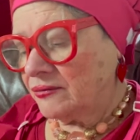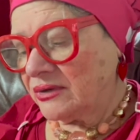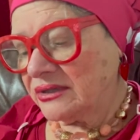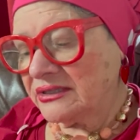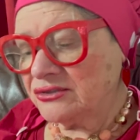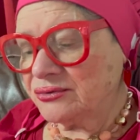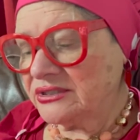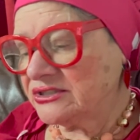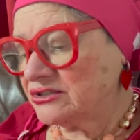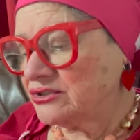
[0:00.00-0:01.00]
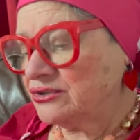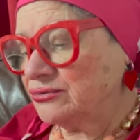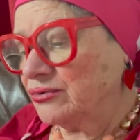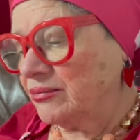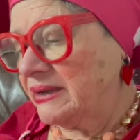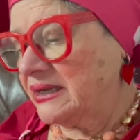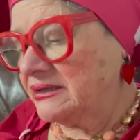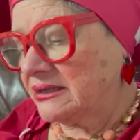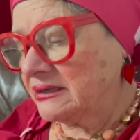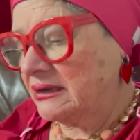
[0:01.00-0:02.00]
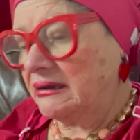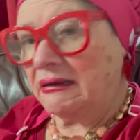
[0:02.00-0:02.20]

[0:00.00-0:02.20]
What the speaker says: Well, this one isn't too romantic.